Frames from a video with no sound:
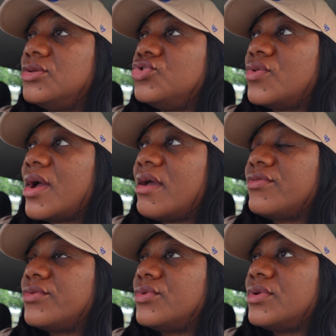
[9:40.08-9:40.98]
drive
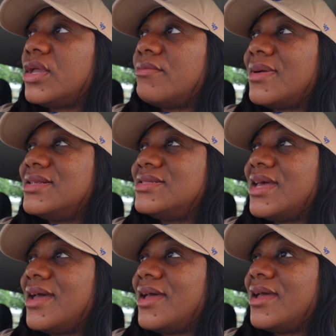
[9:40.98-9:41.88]
through, get my
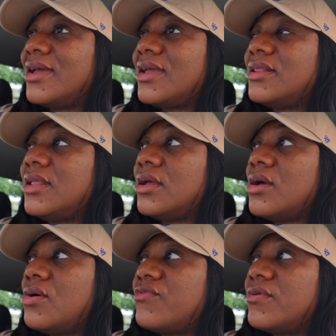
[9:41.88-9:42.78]
tag, and then
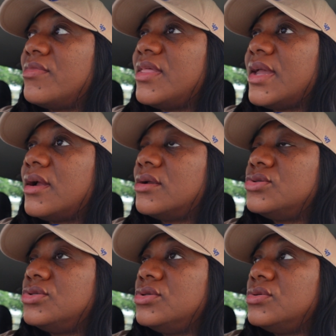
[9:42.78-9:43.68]
go from there
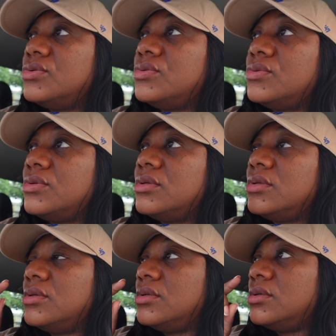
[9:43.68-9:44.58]
to
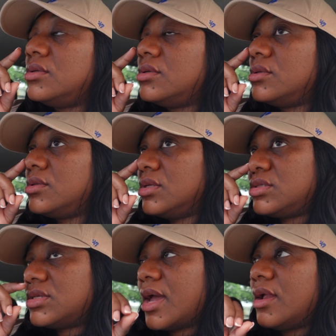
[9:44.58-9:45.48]

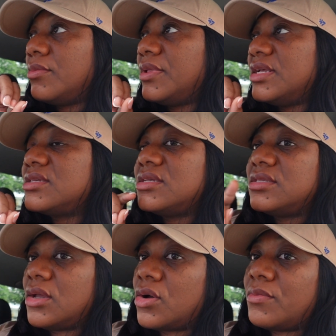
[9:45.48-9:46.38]
this tire place because
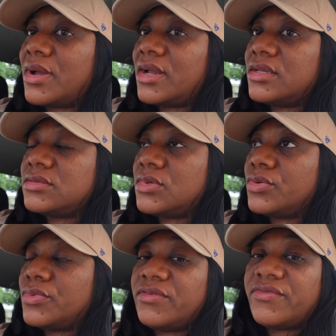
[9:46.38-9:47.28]
they owe my husband
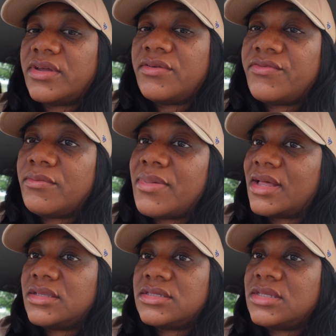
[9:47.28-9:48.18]
a refund for
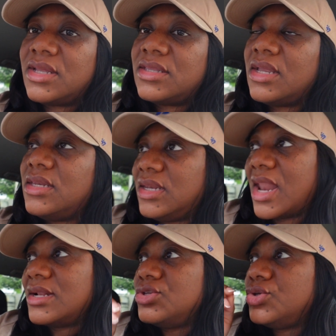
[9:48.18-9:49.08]
balancing that they did
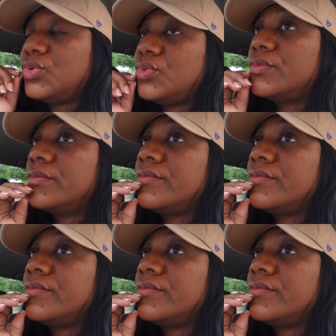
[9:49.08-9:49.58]
not do.